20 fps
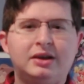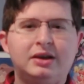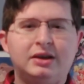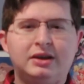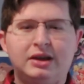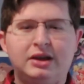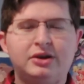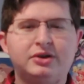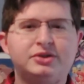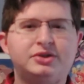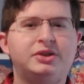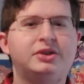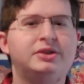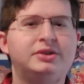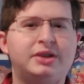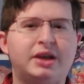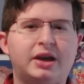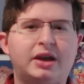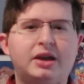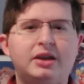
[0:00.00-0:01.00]
And here's to the
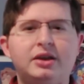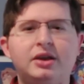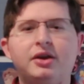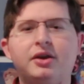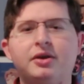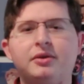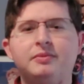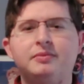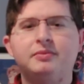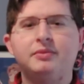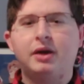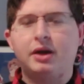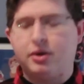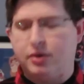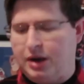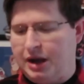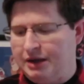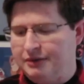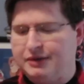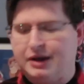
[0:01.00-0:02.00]
second year. I
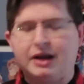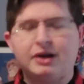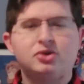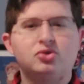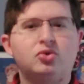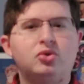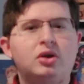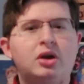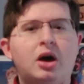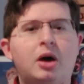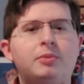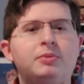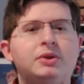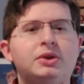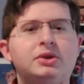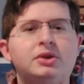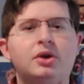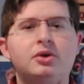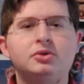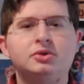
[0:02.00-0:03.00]
don't have an actual cup to
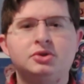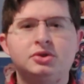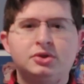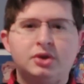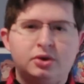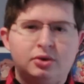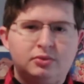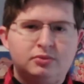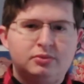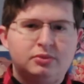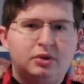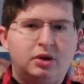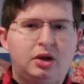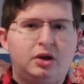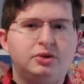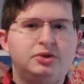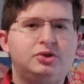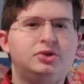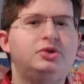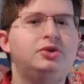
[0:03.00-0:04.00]
toast, so
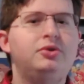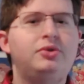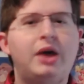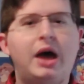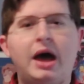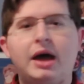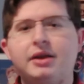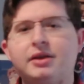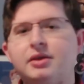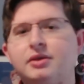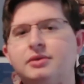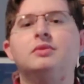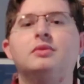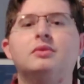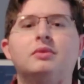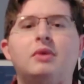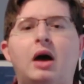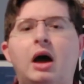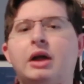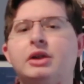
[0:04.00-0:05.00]
just do that.
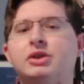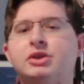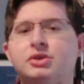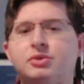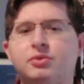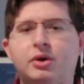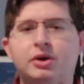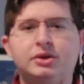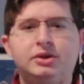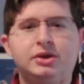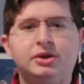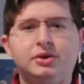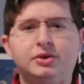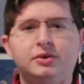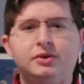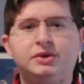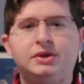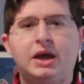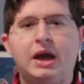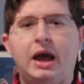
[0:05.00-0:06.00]
I just want to
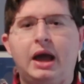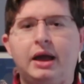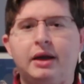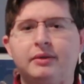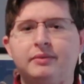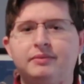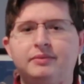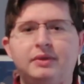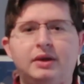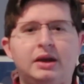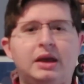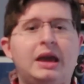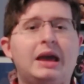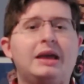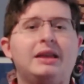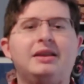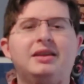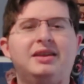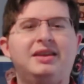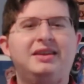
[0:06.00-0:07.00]
say,
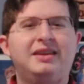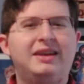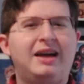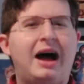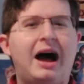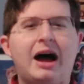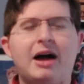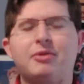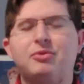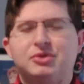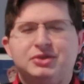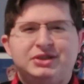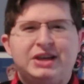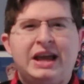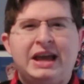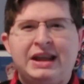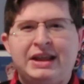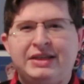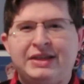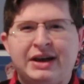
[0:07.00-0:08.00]
again, I will
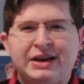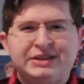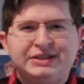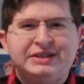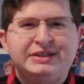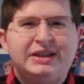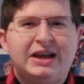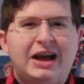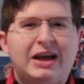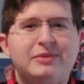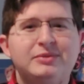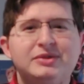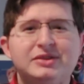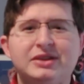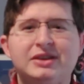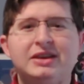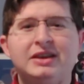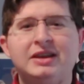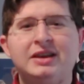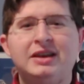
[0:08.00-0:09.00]
say it 1,000 times,
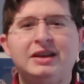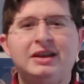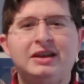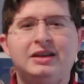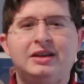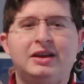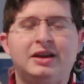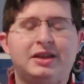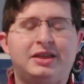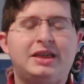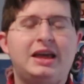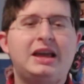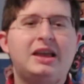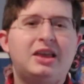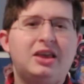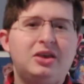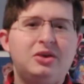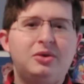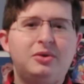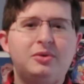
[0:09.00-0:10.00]
a
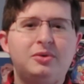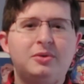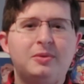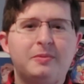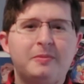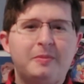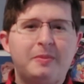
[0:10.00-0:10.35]
thank you,